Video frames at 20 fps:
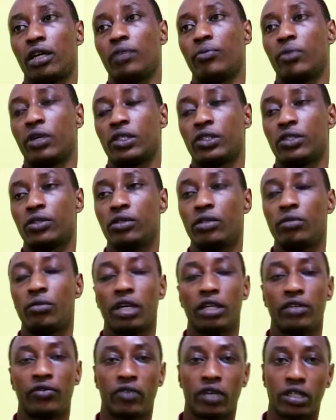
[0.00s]
I pursued
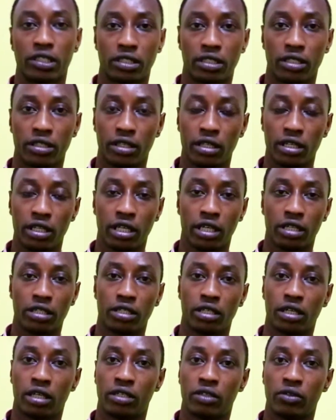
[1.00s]
my first three years
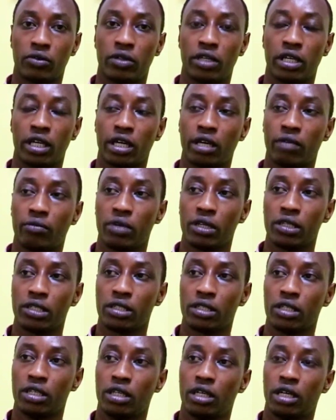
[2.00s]
at Weir campus
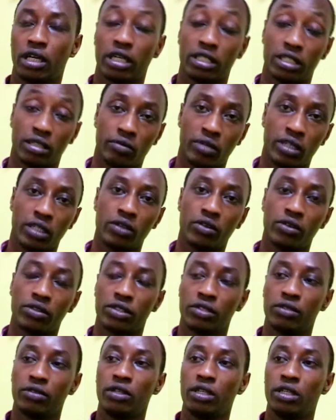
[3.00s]
as a medical
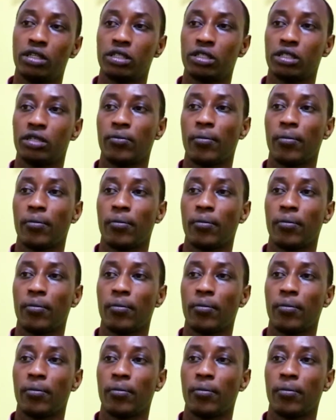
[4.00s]
student.